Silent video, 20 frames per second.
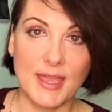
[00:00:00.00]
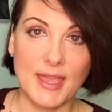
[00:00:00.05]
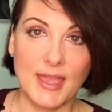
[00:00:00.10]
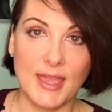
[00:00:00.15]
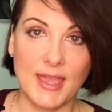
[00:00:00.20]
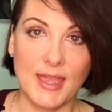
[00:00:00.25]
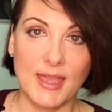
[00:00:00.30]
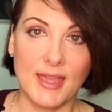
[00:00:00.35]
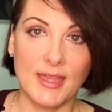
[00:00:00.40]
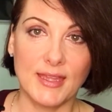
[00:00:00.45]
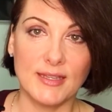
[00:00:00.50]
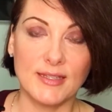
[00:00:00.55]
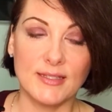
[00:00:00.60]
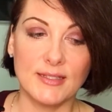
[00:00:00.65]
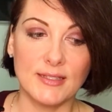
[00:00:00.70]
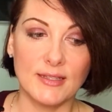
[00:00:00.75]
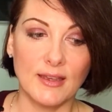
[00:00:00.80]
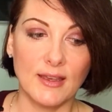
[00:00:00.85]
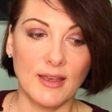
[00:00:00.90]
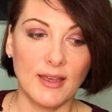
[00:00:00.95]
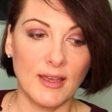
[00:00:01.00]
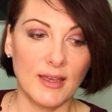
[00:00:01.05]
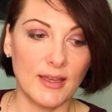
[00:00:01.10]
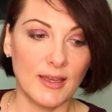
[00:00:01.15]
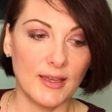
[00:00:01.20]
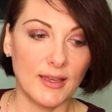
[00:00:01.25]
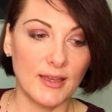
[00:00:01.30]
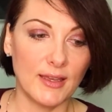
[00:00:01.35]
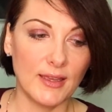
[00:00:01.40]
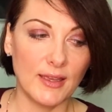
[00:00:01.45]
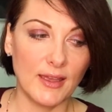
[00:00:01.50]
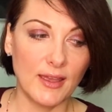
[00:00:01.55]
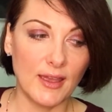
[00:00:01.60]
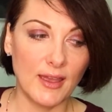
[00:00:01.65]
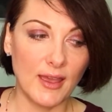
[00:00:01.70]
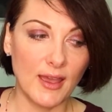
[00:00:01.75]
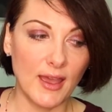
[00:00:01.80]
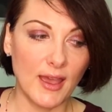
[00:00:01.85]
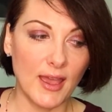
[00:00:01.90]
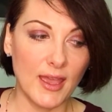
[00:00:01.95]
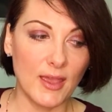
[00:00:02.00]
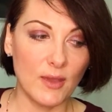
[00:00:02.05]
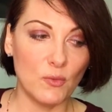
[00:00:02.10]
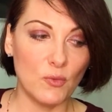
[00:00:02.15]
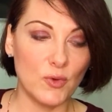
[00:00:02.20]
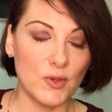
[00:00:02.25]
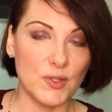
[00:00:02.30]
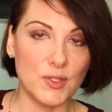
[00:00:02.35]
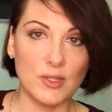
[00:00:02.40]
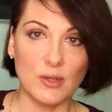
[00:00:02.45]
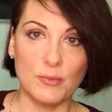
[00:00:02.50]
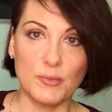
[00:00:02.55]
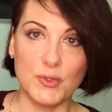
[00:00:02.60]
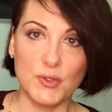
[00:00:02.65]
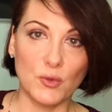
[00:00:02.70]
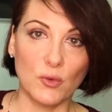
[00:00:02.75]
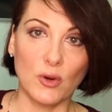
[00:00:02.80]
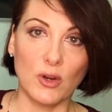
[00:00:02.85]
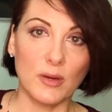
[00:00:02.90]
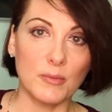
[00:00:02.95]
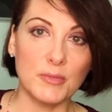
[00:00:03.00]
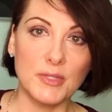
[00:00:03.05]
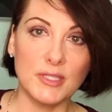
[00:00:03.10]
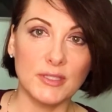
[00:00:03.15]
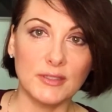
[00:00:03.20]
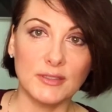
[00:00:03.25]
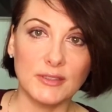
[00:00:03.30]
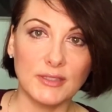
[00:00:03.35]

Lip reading: and I was absorbed